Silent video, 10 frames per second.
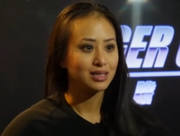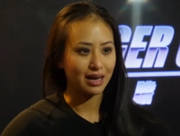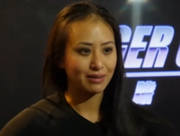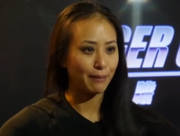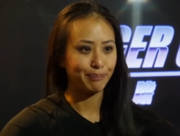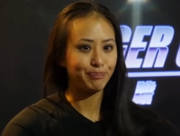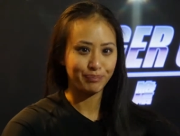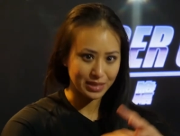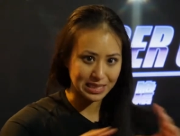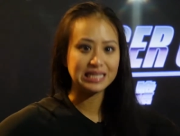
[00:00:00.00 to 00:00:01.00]
a
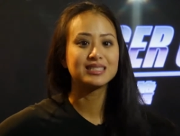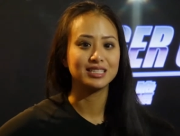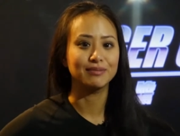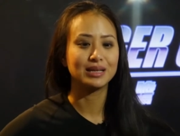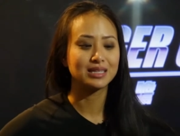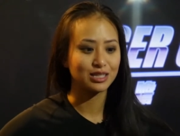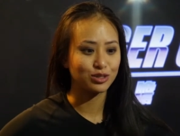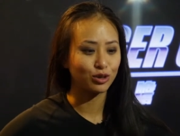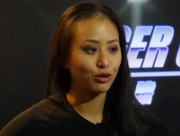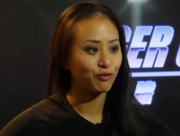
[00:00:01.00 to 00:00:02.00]
system, it's
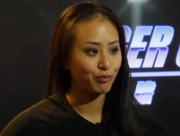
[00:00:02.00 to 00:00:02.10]
sort of